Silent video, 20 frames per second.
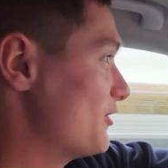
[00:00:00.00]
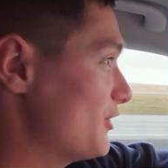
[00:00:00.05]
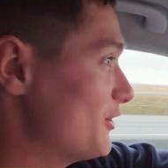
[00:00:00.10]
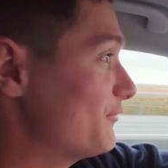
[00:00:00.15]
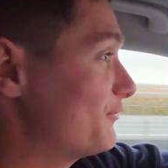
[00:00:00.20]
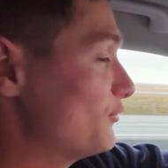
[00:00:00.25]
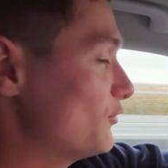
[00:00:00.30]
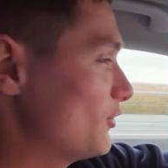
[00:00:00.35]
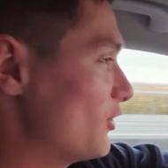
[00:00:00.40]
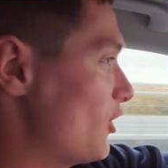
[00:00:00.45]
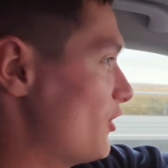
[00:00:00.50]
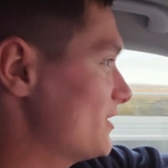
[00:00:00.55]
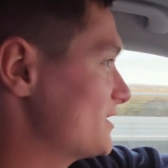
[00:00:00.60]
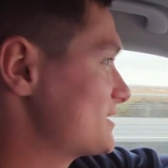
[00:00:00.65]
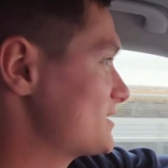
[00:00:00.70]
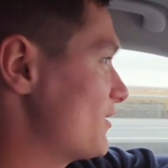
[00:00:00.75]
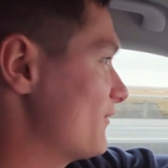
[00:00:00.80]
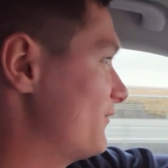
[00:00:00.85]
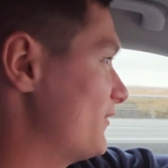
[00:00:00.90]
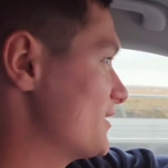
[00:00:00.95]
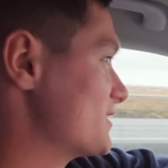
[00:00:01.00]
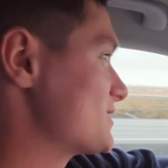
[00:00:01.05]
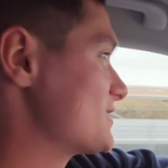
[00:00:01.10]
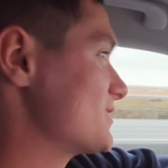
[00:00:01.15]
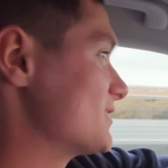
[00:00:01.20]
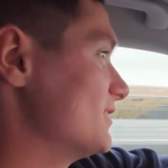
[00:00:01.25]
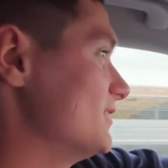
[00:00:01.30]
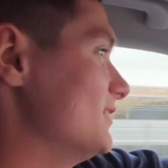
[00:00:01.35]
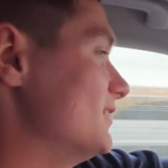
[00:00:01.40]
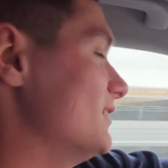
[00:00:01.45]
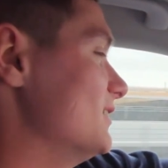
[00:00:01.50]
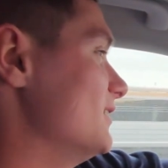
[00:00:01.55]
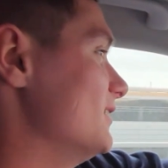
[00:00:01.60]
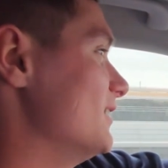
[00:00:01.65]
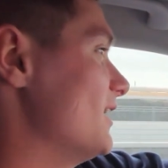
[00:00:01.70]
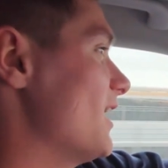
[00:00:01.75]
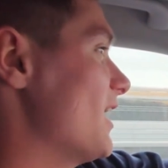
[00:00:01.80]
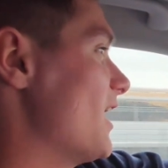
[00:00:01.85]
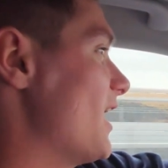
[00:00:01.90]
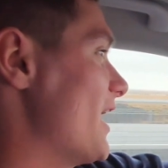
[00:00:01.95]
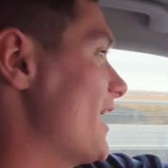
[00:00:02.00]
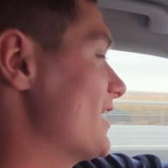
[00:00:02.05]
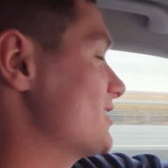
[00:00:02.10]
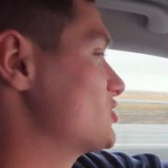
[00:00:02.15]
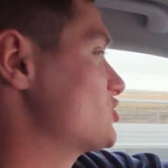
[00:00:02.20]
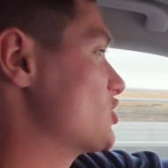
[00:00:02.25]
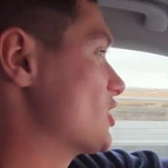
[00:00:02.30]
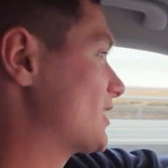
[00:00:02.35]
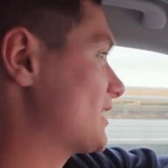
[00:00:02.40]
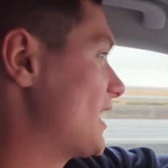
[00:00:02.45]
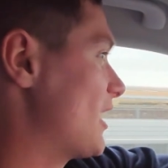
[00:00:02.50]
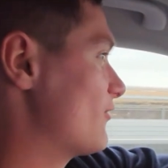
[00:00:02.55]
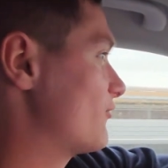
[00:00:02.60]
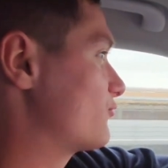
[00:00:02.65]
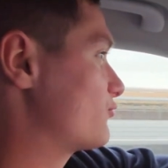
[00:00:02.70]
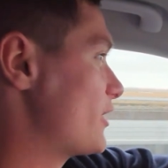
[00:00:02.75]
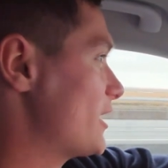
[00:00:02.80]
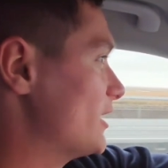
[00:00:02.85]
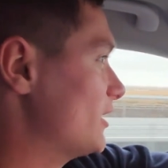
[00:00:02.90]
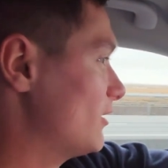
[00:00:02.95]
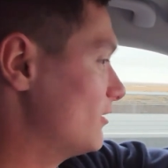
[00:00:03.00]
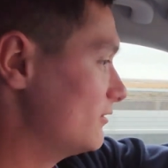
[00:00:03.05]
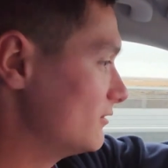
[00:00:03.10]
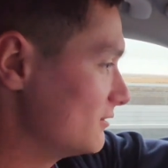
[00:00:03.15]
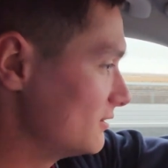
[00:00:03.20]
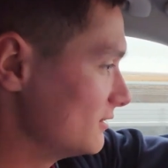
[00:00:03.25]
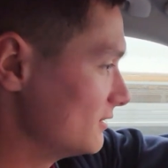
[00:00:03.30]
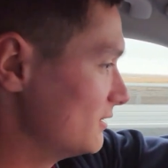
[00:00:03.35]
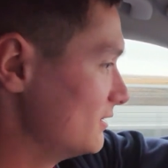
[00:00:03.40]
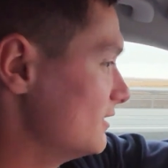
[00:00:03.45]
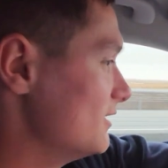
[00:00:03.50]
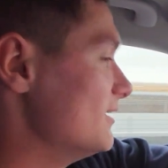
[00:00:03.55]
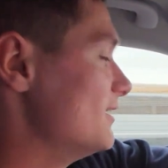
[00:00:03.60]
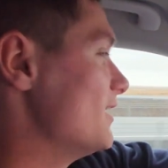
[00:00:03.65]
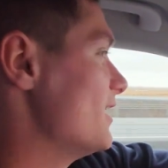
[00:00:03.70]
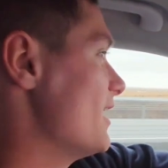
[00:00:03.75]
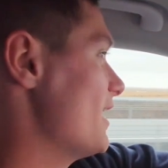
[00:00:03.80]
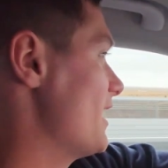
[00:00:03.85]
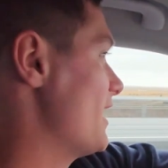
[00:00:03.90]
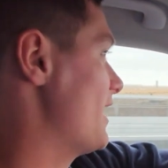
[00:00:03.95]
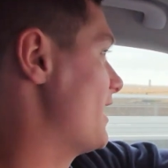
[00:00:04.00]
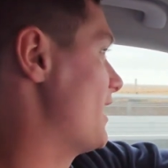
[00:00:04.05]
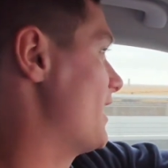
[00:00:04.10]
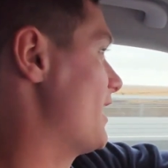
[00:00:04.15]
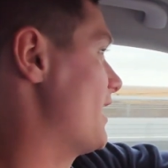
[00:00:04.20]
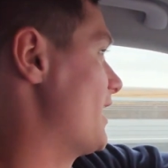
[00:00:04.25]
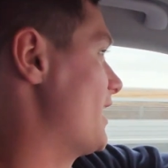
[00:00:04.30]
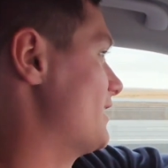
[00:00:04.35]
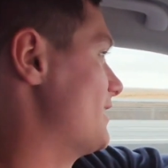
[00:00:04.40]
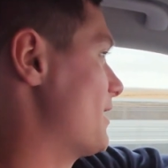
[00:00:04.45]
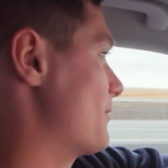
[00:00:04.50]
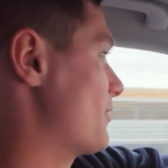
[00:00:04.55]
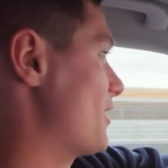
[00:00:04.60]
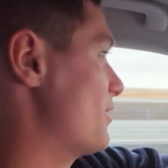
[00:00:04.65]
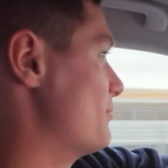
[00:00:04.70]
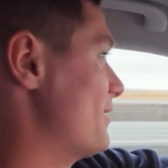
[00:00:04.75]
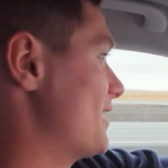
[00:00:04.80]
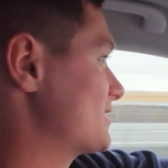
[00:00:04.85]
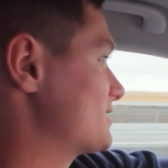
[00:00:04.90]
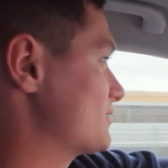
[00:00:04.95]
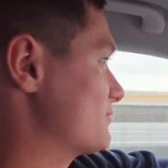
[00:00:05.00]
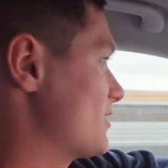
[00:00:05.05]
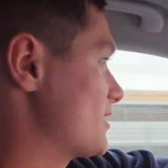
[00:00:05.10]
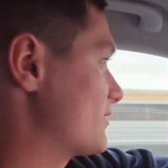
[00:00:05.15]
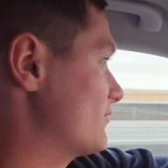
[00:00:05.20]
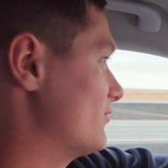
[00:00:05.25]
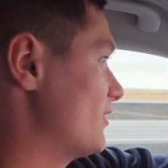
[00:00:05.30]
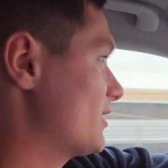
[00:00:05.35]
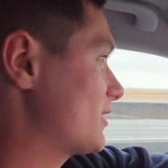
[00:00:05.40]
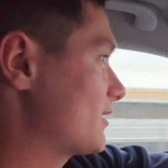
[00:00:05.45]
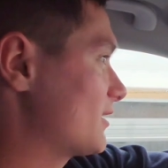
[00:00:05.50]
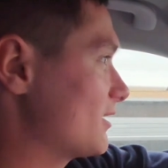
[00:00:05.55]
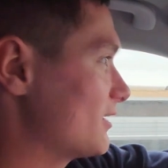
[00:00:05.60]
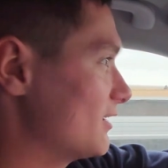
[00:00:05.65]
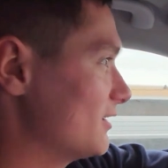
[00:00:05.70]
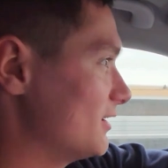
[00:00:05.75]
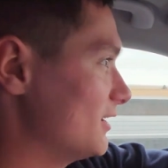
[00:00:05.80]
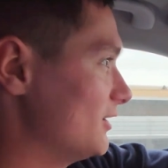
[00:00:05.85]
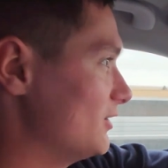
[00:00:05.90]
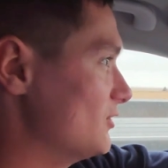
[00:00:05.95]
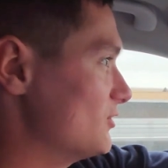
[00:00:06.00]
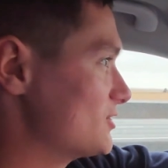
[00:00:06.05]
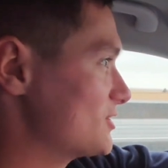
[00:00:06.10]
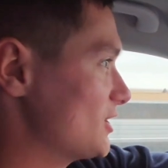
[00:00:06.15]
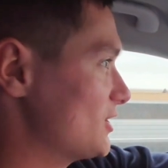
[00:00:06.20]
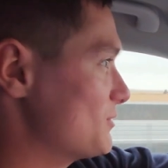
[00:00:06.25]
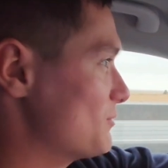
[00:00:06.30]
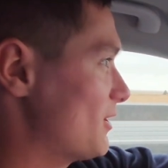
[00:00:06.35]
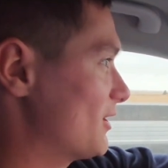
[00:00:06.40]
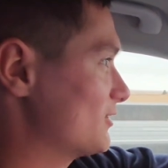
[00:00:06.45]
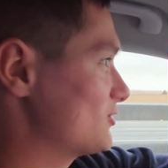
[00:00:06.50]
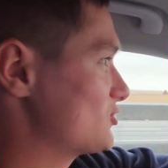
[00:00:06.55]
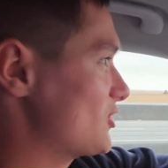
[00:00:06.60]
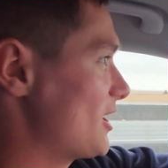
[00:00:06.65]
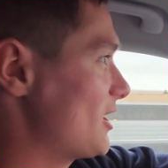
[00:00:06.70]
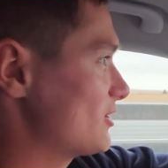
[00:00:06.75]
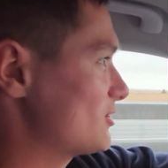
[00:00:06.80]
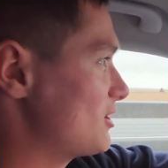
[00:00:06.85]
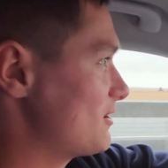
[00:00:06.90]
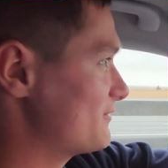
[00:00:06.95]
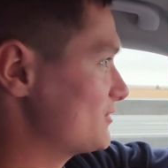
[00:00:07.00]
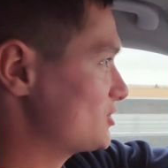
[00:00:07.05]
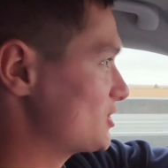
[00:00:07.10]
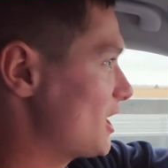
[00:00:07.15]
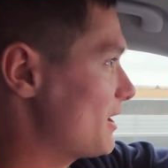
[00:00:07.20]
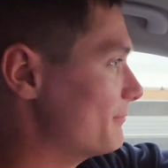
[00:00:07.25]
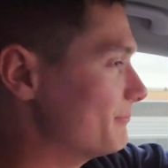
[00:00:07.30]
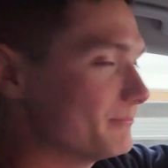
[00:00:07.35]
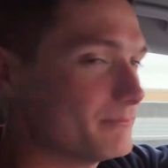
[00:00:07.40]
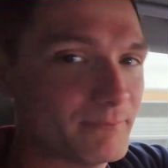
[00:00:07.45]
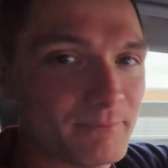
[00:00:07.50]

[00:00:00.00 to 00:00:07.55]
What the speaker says: The food hall in Selfoss. I had chicken Alfredo. And now we're heading back to Reykjavik. You said you wanted to try a coffee shop?